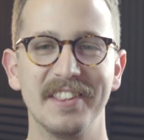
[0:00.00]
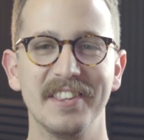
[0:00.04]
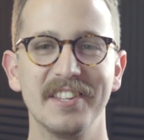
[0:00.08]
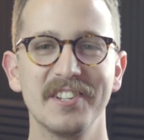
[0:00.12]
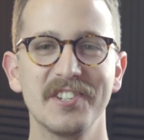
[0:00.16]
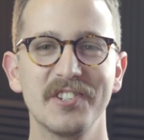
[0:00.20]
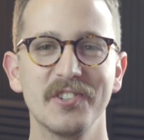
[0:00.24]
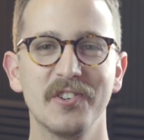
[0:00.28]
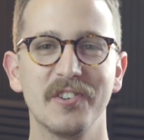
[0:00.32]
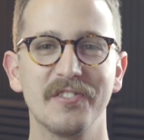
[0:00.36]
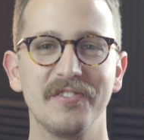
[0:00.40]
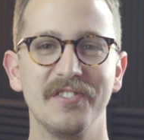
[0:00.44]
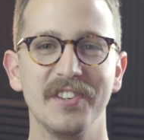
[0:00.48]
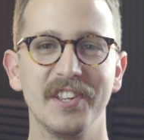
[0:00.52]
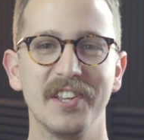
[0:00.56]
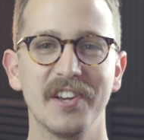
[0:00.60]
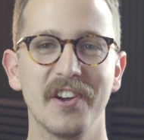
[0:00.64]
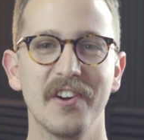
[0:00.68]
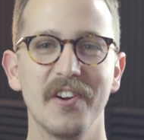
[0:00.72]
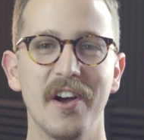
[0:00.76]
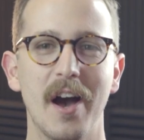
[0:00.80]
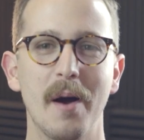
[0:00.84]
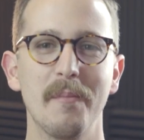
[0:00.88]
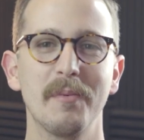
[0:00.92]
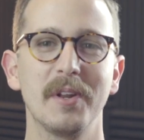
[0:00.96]
and in this short
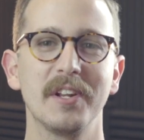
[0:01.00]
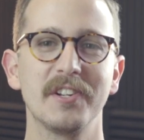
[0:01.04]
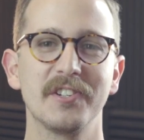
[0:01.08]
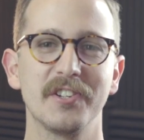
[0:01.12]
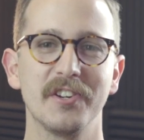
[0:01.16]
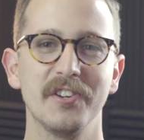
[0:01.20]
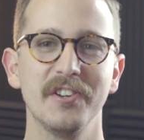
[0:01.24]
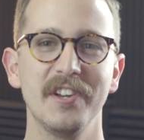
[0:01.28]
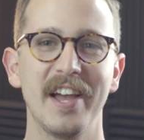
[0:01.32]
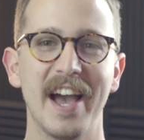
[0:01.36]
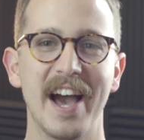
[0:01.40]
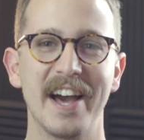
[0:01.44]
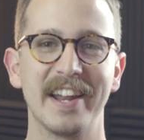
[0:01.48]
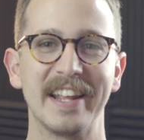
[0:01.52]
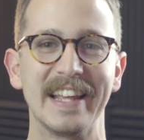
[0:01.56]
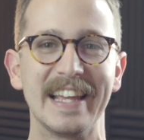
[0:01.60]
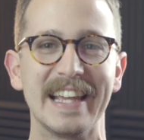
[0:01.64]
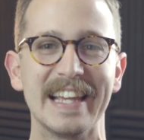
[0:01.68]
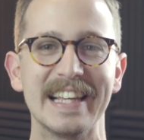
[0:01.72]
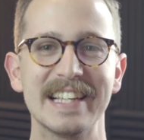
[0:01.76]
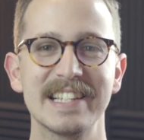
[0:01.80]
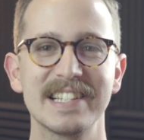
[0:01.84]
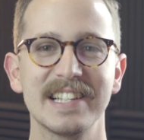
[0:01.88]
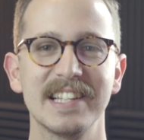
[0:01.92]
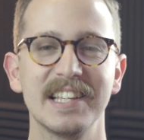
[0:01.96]
video I'm going to show you how
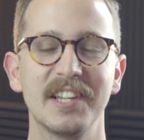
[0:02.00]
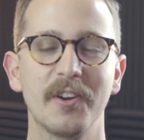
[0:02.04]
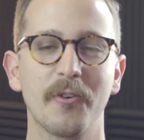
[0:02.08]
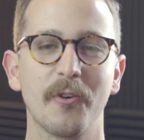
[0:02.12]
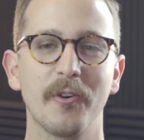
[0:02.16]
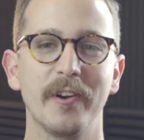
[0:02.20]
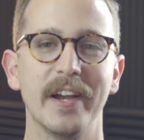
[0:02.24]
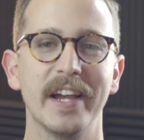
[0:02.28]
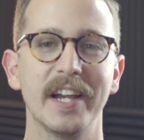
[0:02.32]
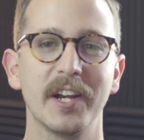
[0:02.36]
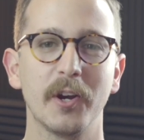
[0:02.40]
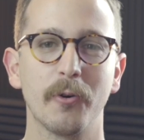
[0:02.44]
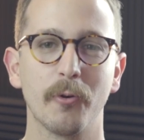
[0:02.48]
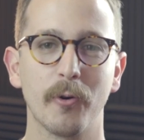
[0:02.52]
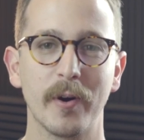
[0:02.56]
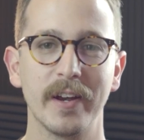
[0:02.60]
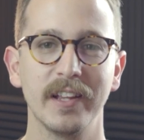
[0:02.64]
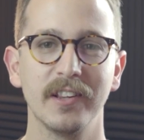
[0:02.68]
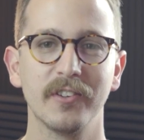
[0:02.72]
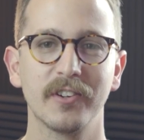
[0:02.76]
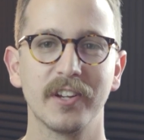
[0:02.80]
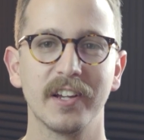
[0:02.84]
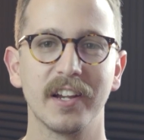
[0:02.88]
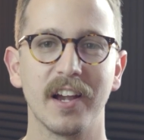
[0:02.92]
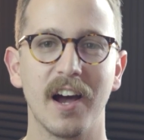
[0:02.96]
to easily create
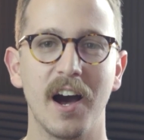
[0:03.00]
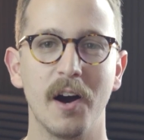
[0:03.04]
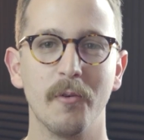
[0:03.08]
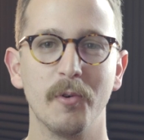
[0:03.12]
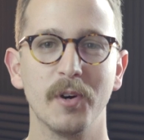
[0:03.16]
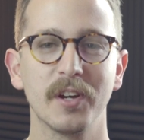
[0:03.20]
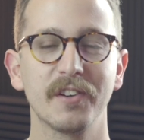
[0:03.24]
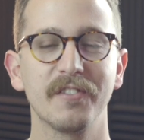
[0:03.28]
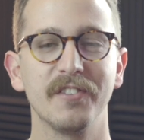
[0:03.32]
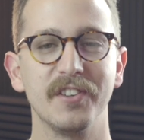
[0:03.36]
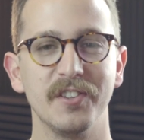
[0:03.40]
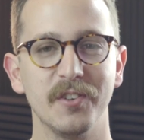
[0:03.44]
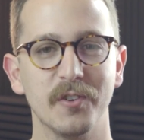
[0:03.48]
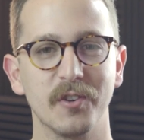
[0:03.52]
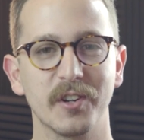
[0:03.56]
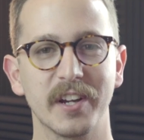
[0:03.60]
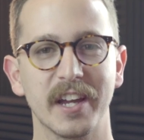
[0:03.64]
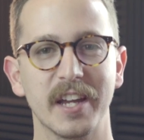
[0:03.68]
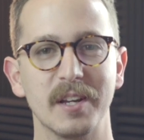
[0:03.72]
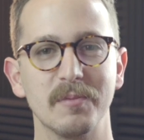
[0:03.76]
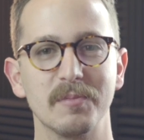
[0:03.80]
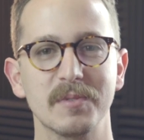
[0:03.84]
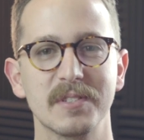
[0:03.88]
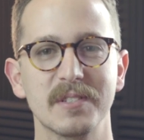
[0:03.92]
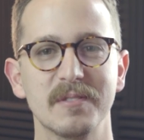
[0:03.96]
great looking artwork for
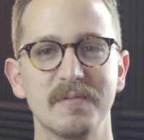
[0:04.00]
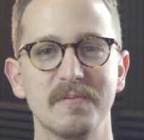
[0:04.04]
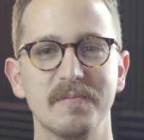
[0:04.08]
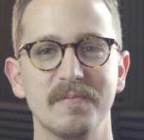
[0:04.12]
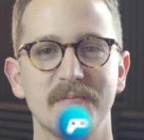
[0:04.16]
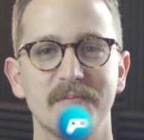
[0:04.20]
your games.